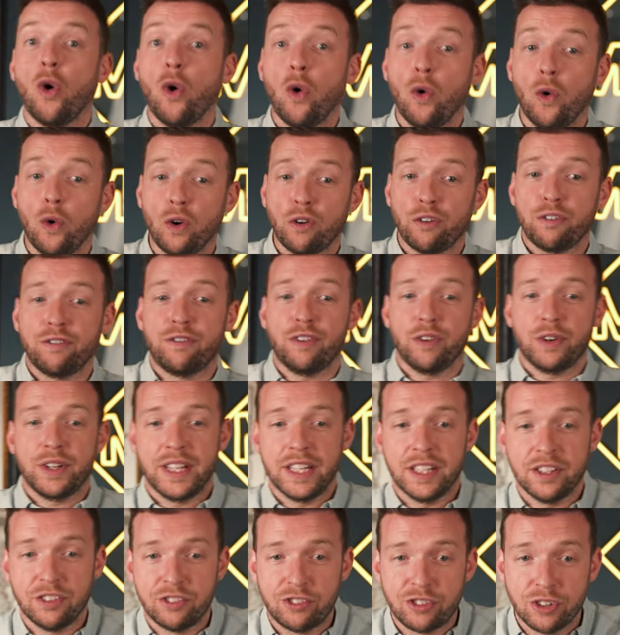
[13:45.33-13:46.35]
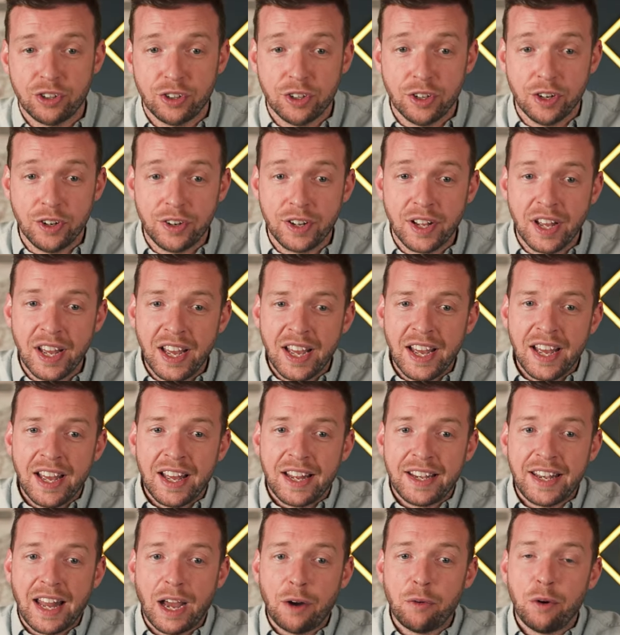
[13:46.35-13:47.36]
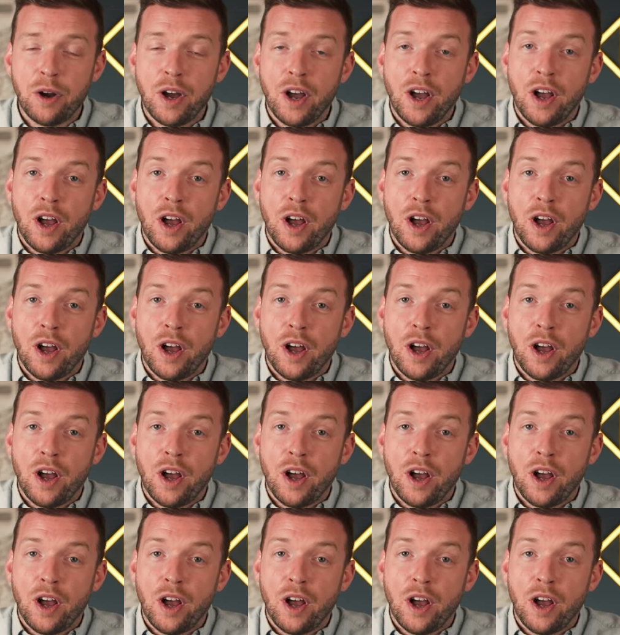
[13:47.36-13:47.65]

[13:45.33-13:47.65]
all fully insured. Now,